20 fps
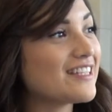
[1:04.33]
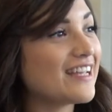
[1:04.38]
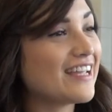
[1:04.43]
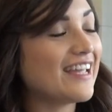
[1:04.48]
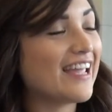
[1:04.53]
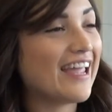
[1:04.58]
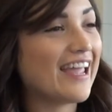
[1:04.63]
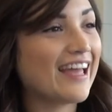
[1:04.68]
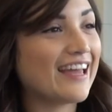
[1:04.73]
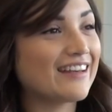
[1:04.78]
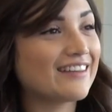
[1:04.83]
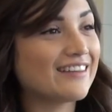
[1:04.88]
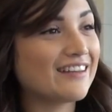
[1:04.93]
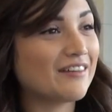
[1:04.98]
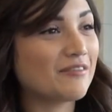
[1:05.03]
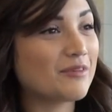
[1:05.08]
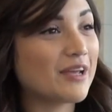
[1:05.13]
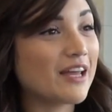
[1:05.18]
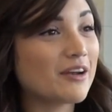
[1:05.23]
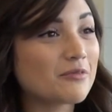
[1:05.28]
it, and uh,
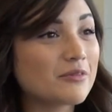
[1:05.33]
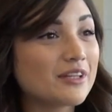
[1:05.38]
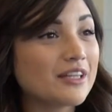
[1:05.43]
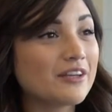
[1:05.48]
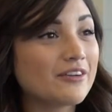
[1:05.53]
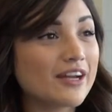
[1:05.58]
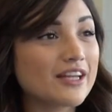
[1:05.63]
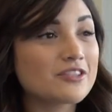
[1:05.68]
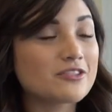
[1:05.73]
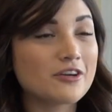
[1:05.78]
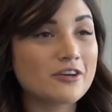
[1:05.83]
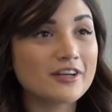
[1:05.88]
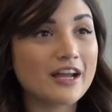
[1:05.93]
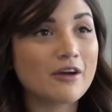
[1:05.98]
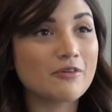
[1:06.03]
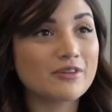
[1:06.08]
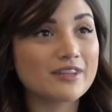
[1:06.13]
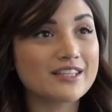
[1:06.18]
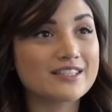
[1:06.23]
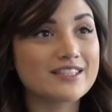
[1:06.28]
we had a really great
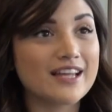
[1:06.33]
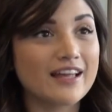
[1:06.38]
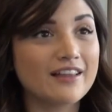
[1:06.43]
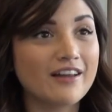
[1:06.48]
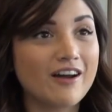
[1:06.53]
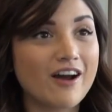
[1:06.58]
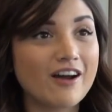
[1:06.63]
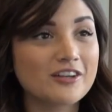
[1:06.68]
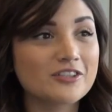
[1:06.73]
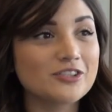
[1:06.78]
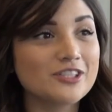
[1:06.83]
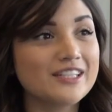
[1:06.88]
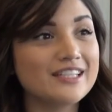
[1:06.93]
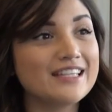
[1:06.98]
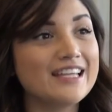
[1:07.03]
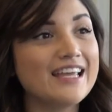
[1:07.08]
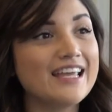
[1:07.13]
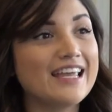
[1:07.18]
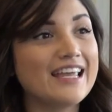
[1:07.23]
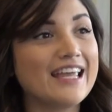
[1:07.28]
turnout with a silent auction
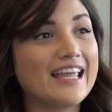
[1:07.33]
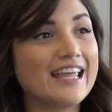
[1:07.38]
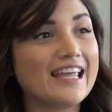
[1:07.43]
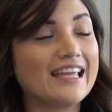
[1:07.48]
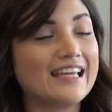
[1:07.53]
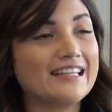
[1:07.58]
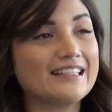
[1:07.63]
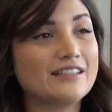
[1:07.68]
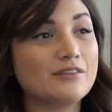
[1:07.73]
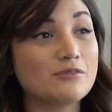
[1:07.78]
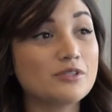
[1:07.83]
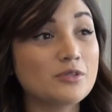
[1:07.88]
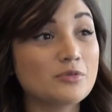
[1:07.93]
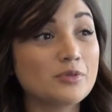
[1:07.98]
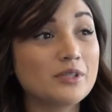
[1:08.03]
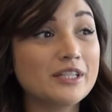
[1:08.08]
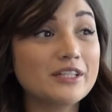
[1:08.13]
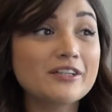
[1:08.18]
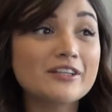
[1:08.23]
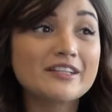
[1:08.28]
and it was a
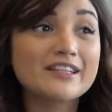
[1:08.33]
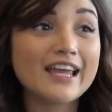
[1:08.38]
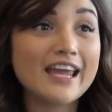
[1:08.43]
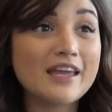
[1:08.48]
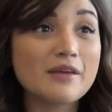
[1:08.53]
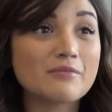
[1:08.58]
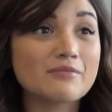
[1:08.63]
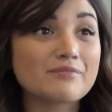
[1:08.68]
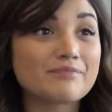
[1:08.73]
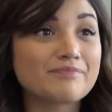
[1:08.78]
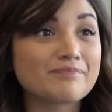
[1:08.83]
really good game.